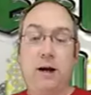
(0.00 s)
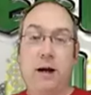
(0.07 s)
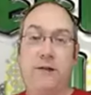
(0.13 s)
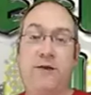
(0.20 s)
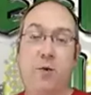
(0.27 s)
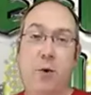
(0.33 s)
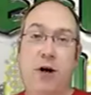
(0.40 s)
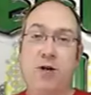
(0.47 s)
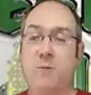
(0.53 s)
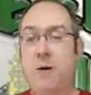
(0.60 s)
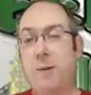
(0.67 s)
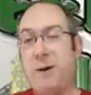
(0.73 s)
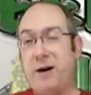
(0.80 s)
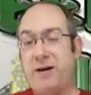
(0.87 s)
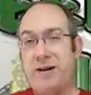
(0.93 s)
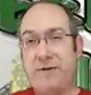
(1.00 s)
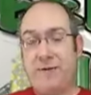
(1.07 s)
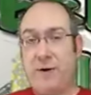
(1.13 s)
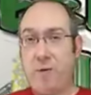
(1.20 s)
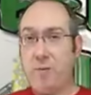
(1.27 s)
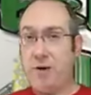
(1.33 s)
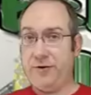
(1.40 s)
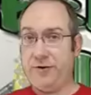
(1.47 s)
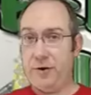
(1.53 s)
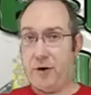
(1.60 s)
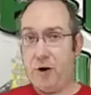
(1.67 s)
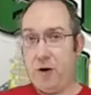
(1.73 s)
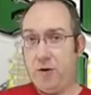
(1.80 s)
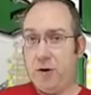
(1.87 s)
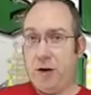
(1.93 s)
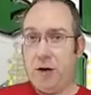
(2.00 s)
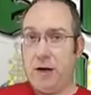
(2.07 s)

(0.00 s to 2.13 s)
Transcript: Now, if you watched me about a few months ago,